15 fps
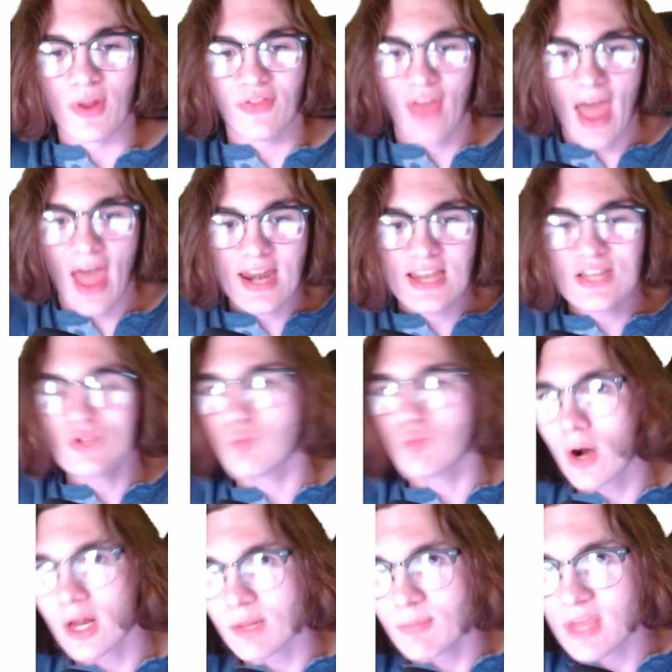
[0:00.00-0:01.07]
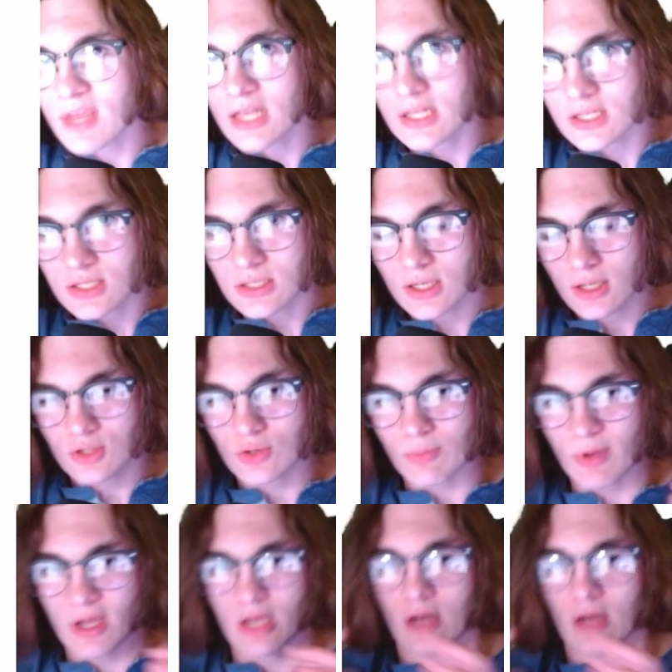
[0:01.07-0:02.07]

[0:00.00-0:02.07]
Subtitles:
that is what it means to me.